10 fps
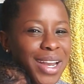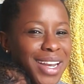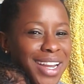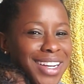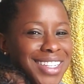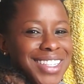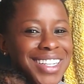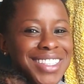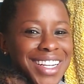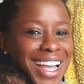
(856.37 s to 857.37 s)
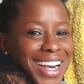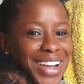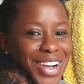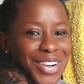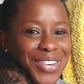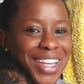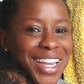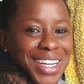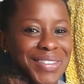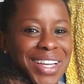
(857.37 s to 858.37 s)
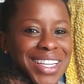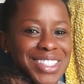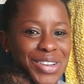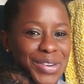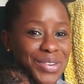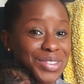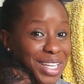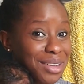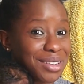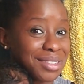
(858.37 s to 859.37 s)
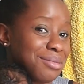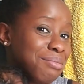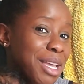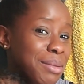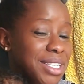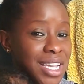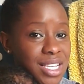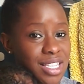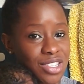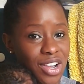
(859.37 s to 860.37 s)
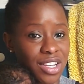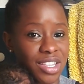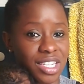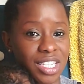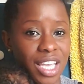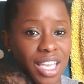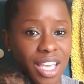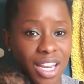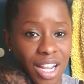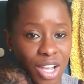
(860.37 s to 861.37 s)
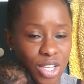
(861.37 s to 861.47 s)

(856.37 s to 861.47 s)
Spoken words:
and they're kind of hungry anyway, so chances are they'll take it.